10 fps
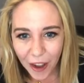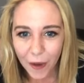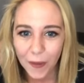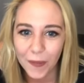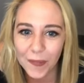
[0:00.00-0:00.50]

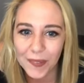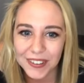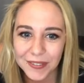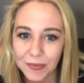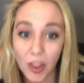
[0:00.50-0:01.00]

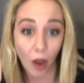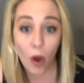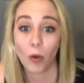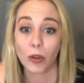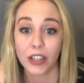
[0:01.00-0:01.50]
Oh.
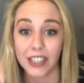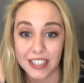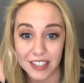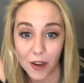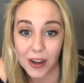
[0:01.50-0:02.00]
Oh,
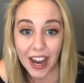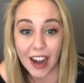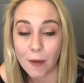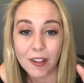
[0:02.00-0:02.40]
goodness. Okay.